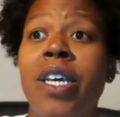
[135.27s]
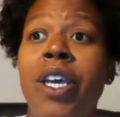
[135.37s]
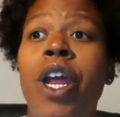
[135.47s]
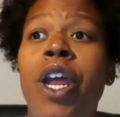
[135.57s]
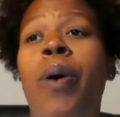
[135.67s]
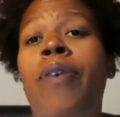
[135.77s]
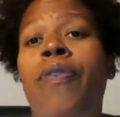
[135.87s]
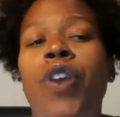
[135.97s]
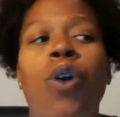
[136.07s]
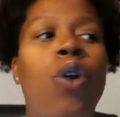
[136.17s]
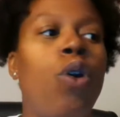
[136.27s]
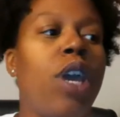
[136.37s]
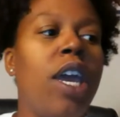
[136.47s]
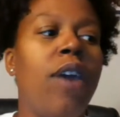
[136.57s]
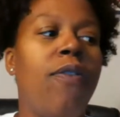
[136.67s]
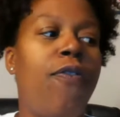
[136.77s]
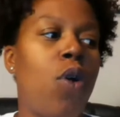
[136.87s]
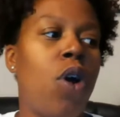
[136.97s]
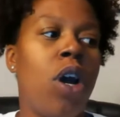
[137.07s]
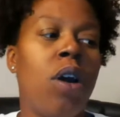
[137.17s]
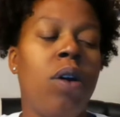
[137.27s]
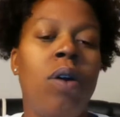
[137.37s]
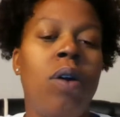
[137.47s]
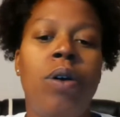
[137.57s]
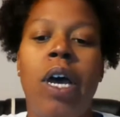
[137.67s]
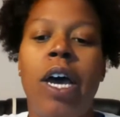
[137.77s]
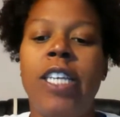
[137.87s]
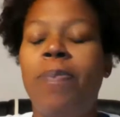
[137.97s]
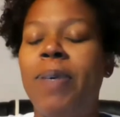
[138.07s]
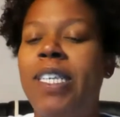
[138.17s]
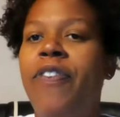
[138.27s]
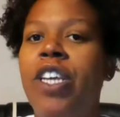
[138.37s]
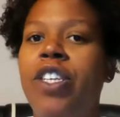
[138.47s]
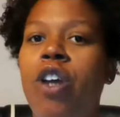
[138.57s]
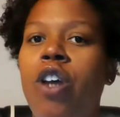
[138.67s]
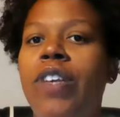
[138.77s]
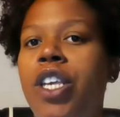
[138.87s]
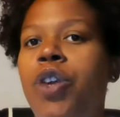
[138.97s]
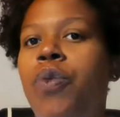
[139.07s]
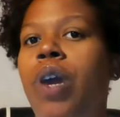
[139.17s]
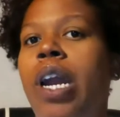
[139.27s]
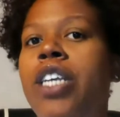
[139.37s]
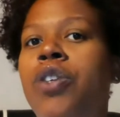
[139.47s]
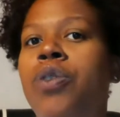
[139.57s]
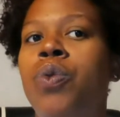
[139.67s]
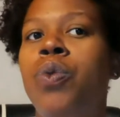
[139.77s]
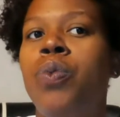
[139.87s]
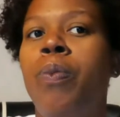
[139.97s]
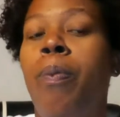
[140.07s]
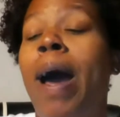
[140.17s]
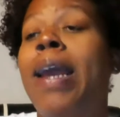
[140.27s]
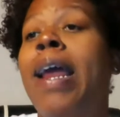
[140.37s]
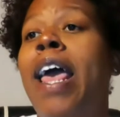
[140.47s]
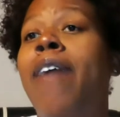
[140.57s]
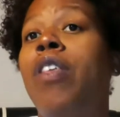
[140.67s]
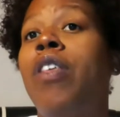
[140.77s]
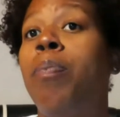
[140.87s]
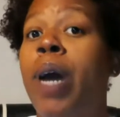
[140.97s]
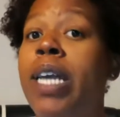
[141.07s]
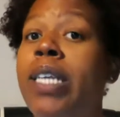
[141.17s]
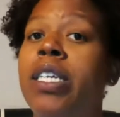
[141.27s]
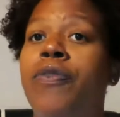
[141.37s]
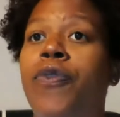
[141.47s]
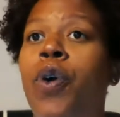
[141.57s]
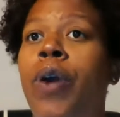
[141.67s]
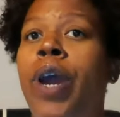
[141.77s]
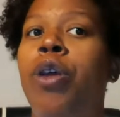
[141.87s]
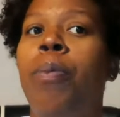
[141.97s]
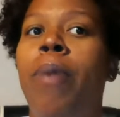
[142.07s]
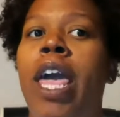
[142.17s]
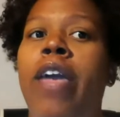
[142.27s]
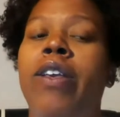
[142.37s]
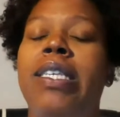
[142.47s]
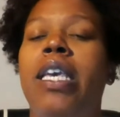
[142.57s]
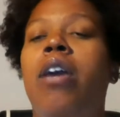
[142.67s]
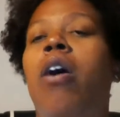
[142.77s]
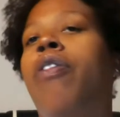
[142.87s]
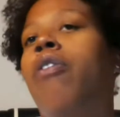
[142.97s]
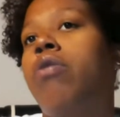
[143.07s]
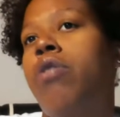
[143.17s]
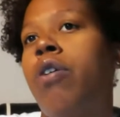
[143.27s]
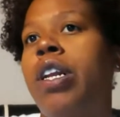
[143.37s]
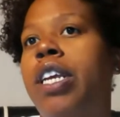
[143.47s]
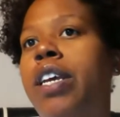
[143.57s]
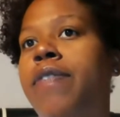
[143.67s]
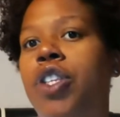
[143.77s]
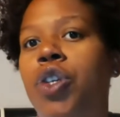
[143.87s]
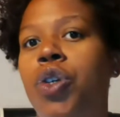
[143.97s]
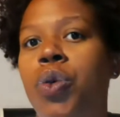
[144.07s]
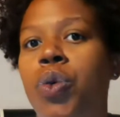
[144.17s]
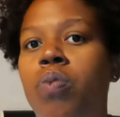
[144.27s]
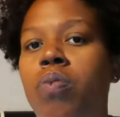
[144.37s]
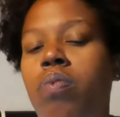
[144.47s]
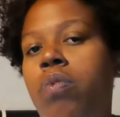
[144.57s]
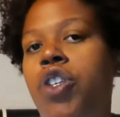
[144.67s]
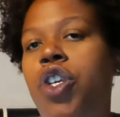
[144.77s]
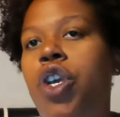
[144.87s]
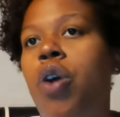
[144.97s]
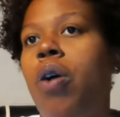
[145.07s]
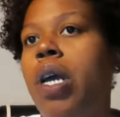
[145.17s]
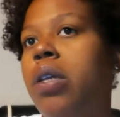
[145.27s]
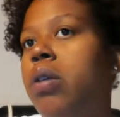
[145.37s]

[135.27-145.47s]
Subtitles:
You know, if you're looking for a specific service and you realize you might not have the budget for it, you may seek other alternatives to secure it.